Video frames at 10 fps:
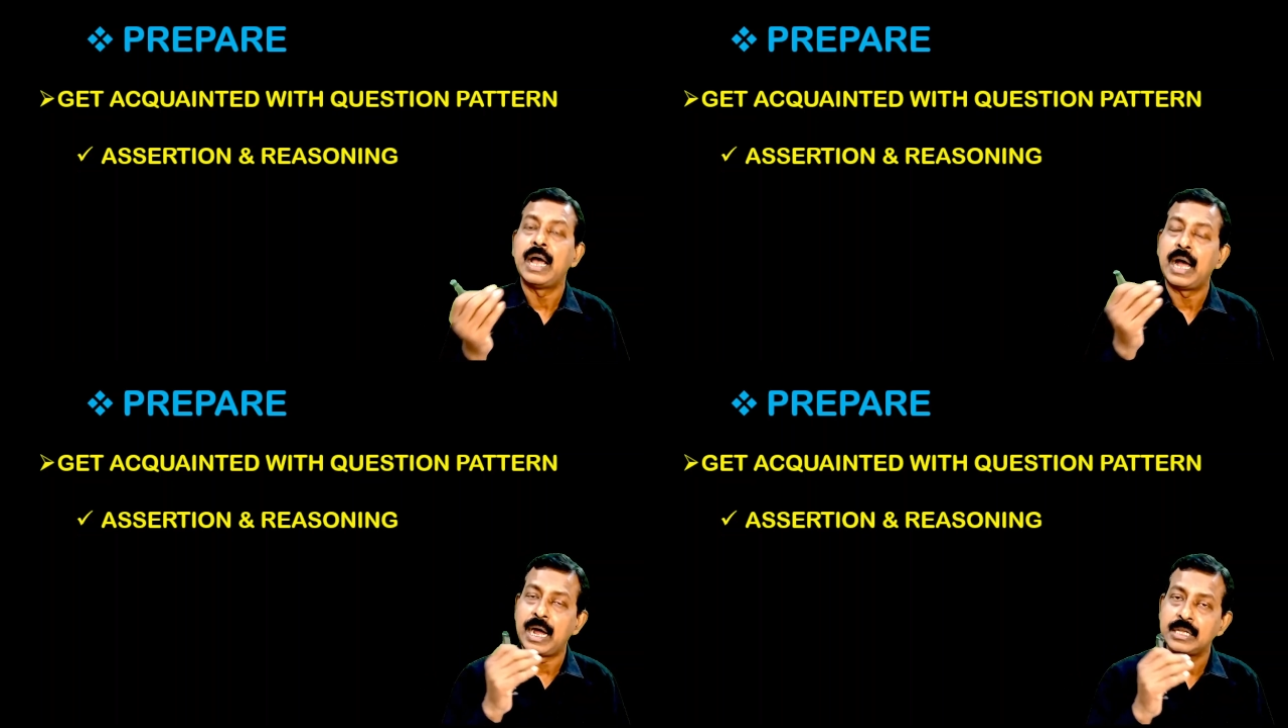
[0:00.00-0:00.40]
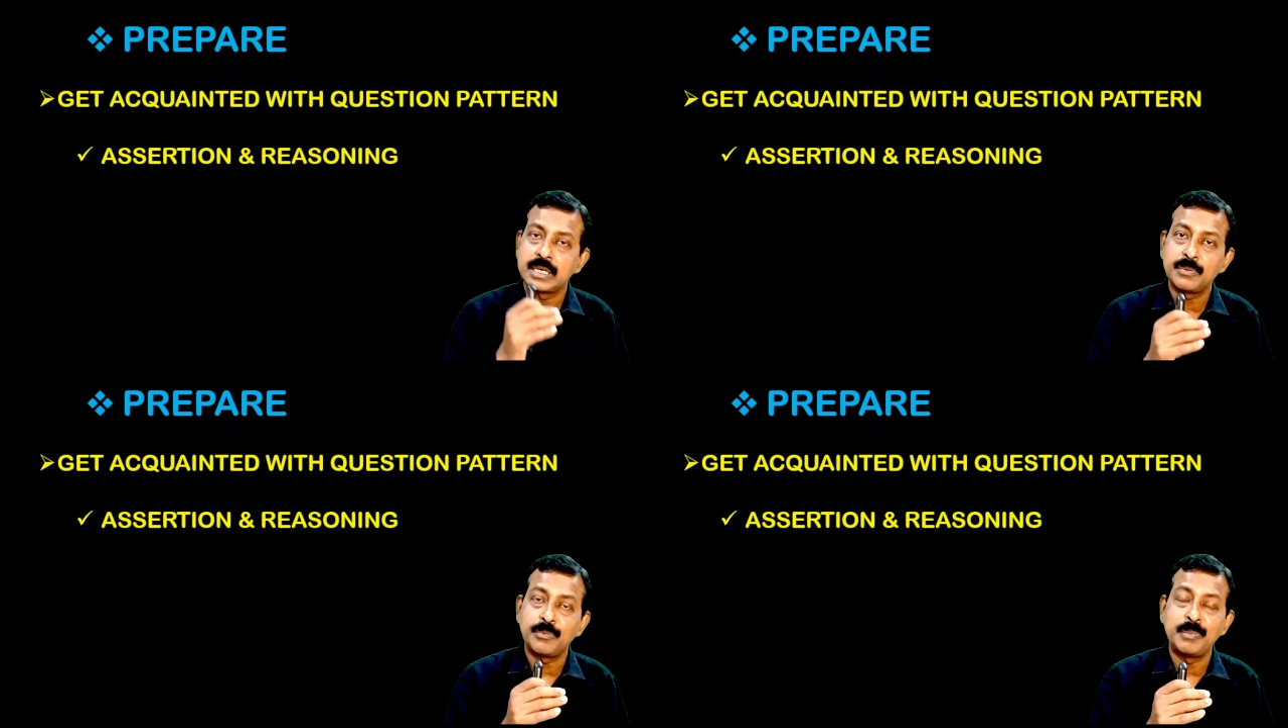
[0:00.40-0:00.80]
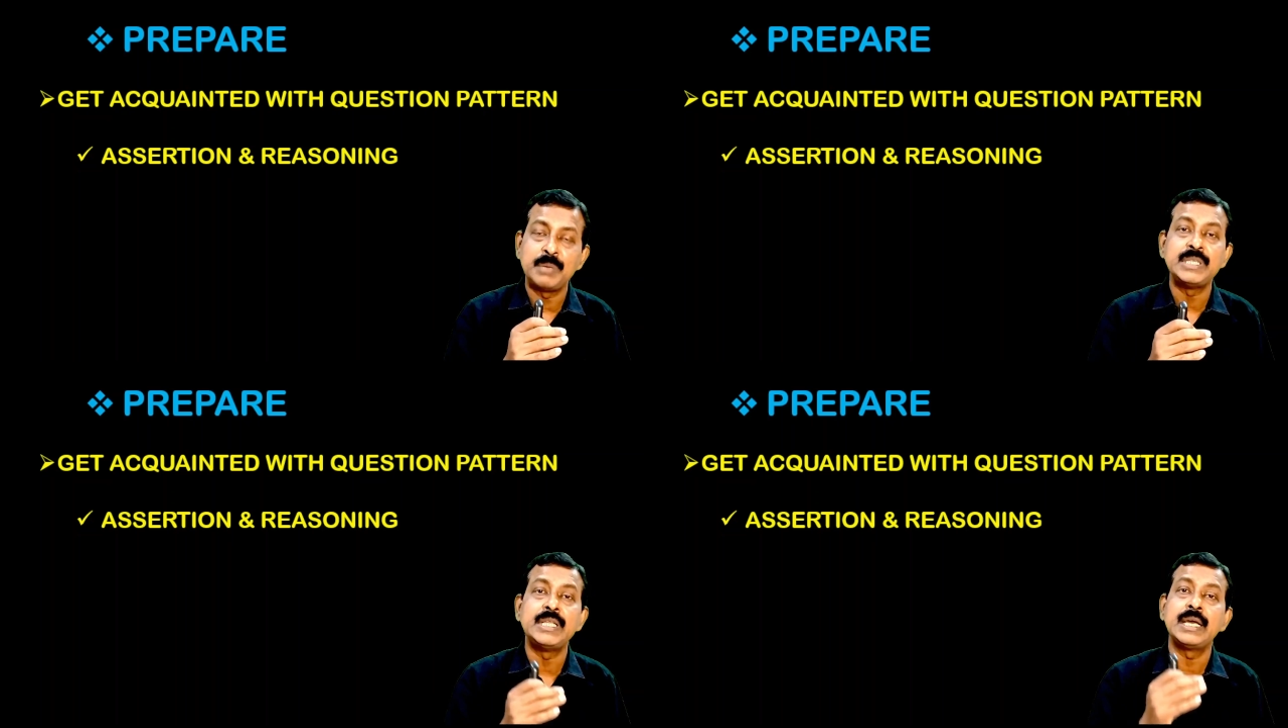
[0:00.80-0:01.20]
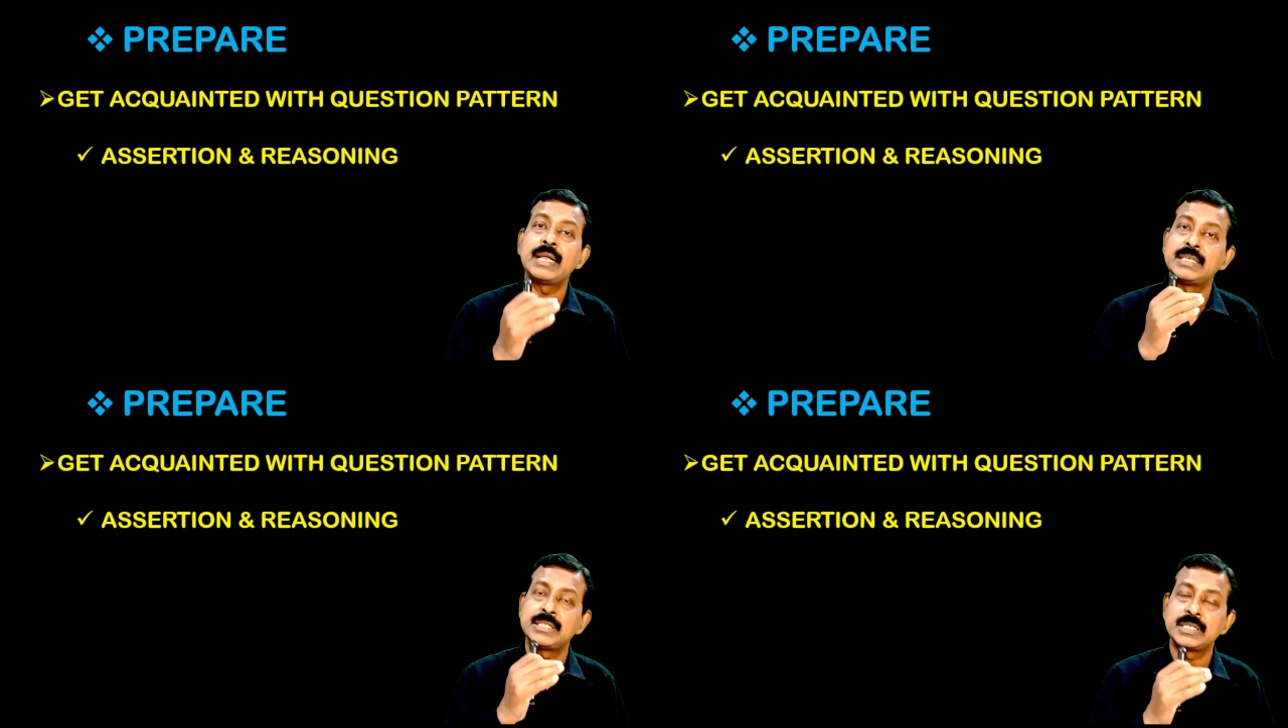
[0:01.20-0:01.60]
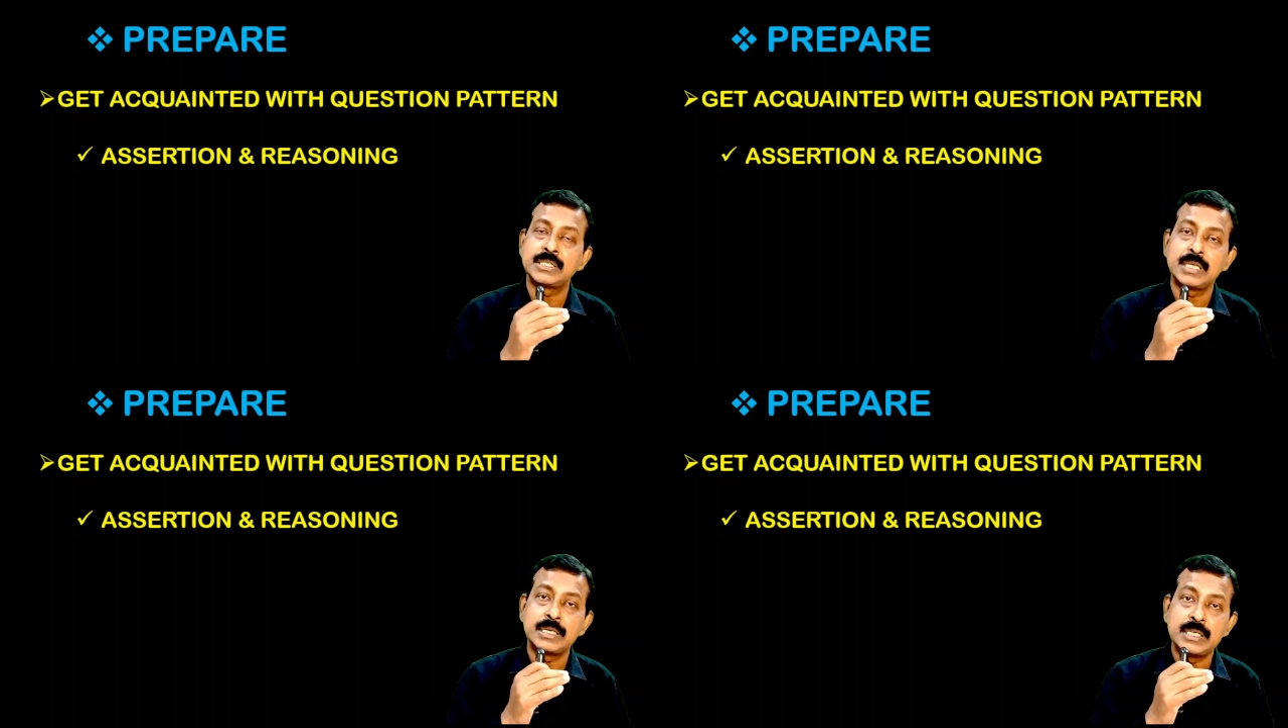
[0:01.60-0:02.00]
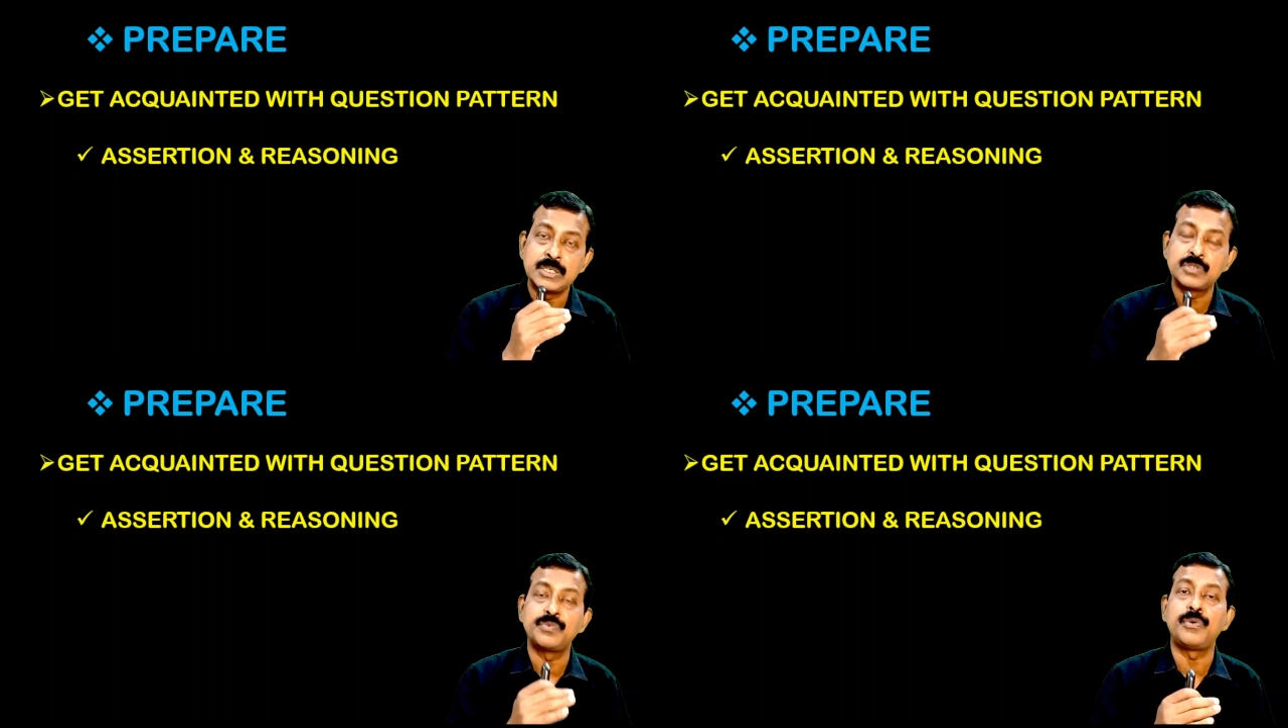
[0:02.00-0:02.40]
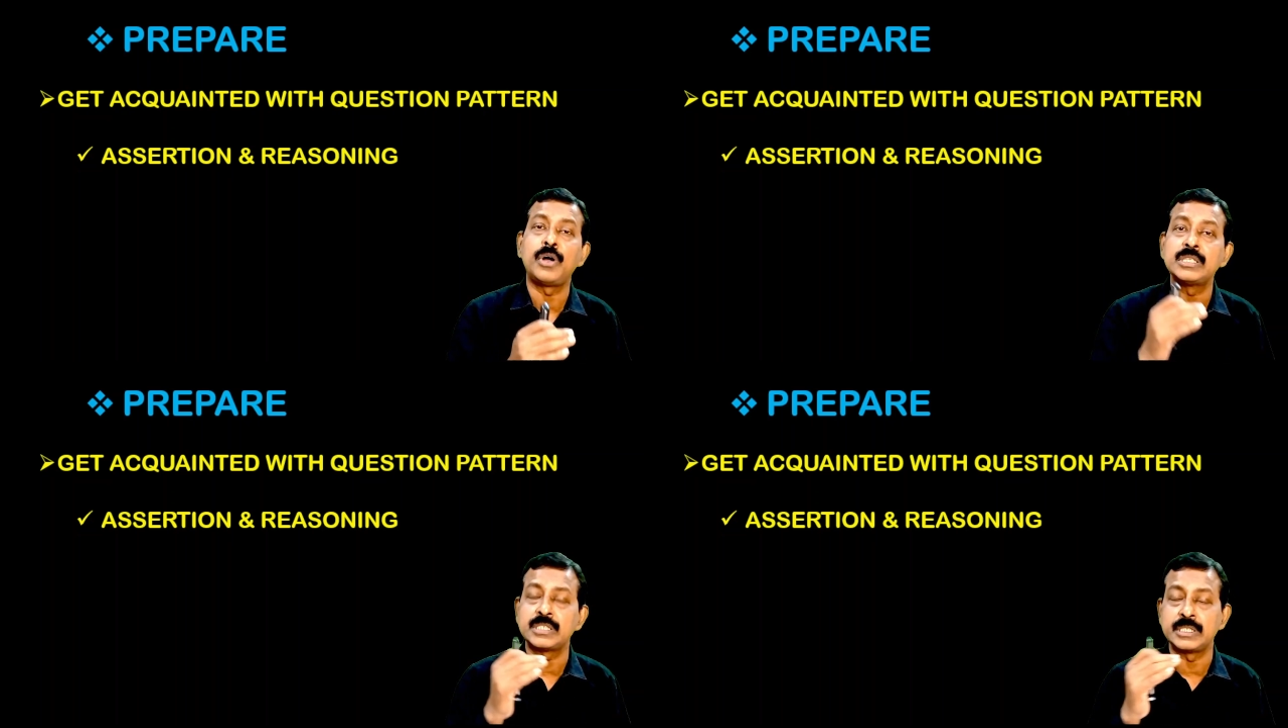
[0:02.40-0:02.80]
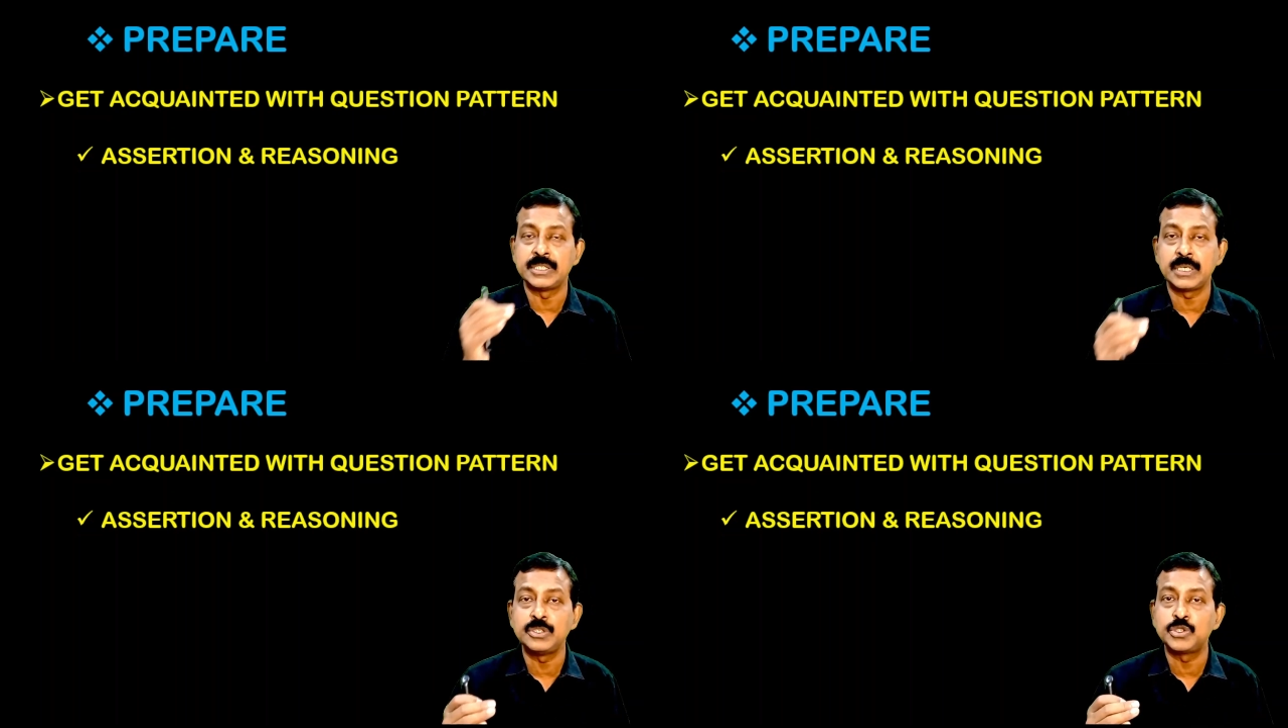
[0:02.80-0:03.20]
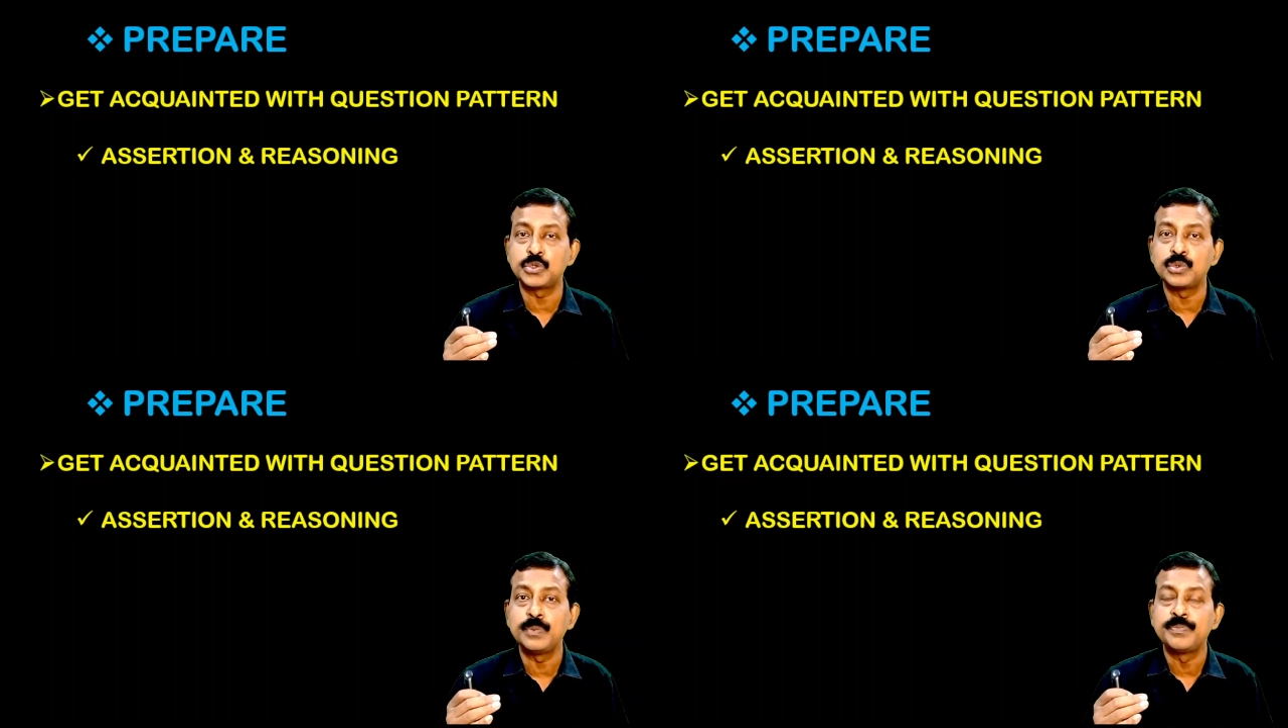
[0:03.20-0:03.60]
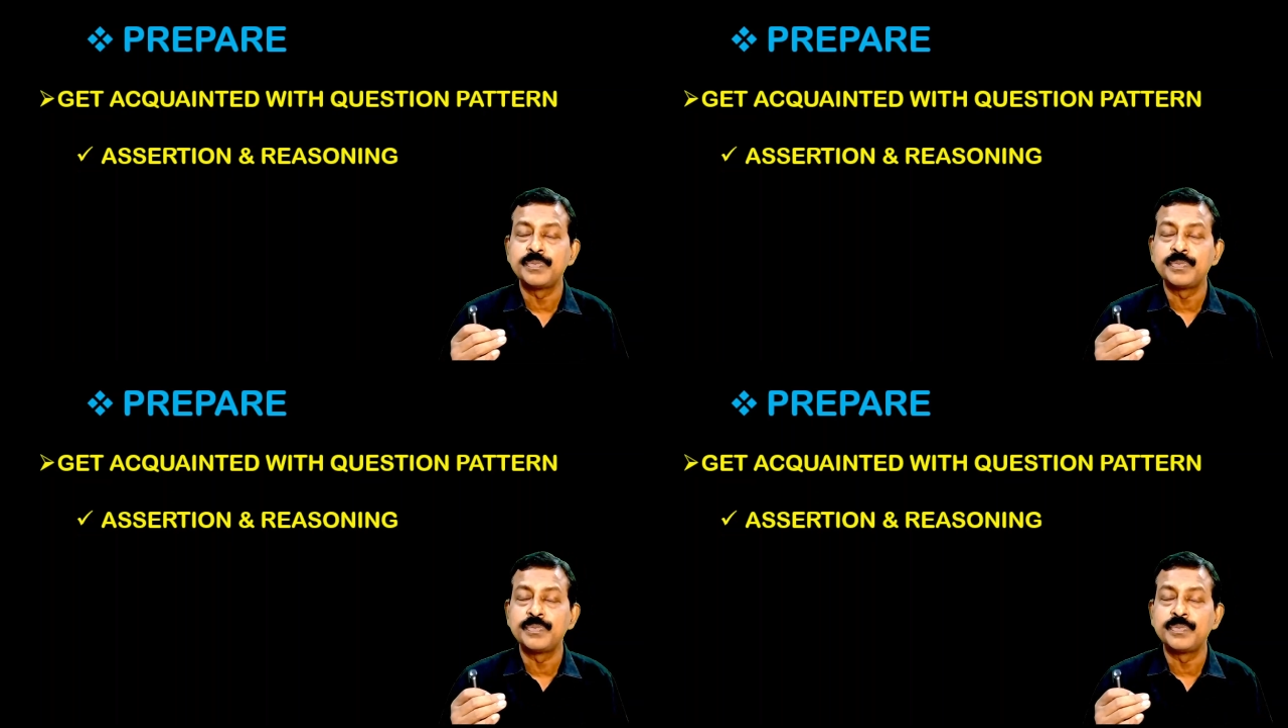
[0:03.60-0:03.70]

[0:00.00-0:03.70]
Other may be there, assertion is false, reason is true.